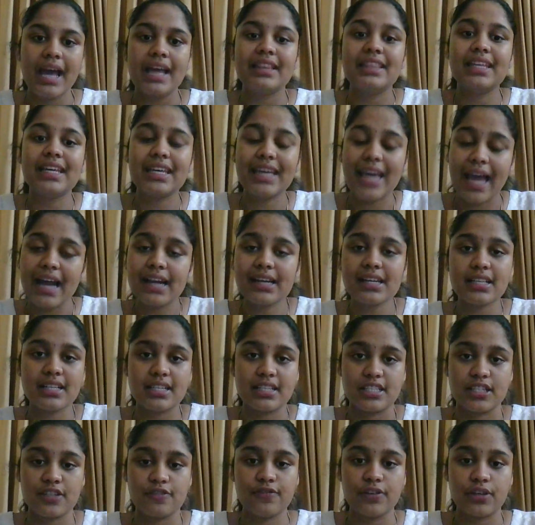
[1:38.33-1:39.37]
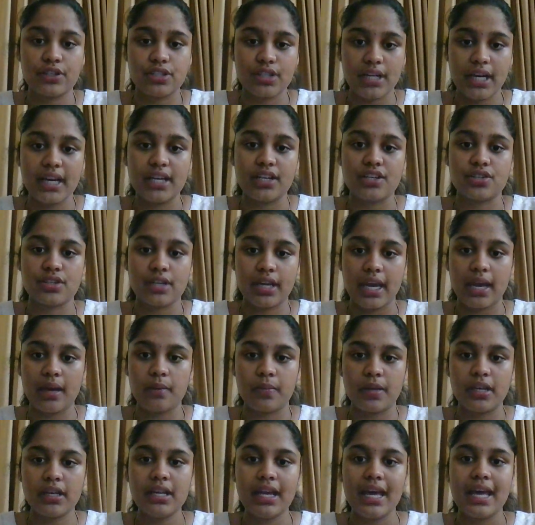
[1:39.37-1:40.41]
The catalyst for change came
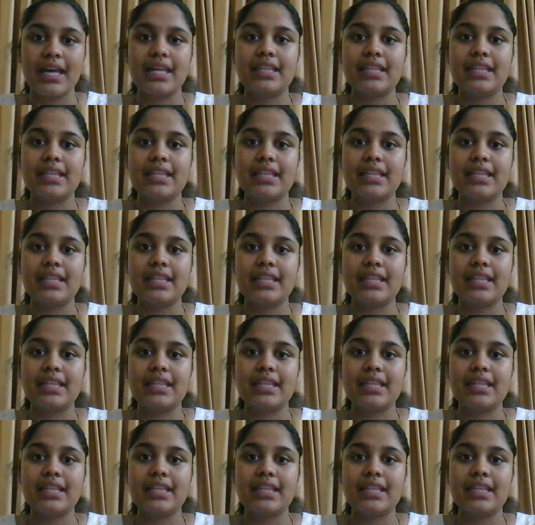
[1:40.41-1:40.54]
in